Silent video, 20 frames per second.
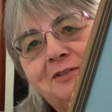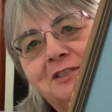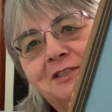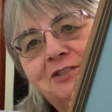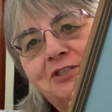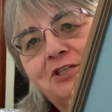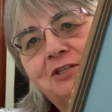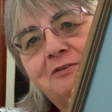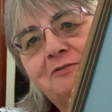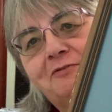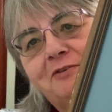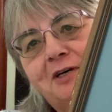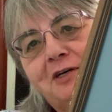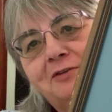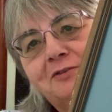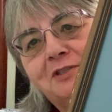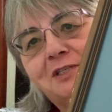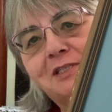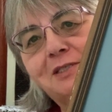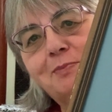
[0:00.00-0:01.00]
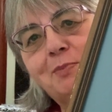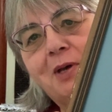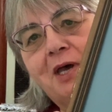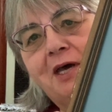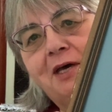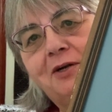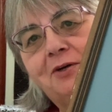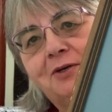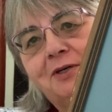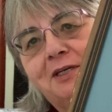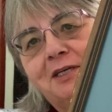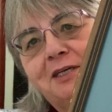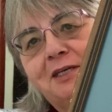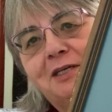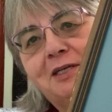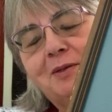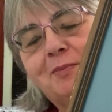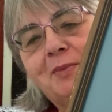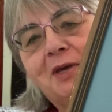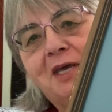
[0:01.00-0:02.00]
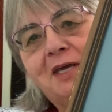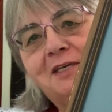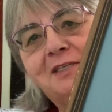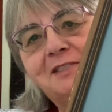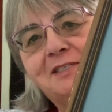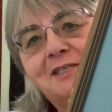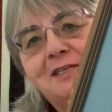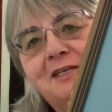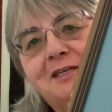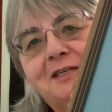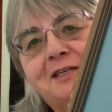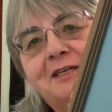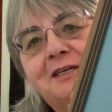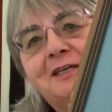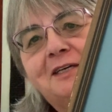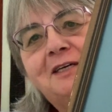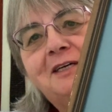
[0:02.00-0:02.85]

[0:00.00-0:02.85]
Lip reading: And she found this pattern in a magazine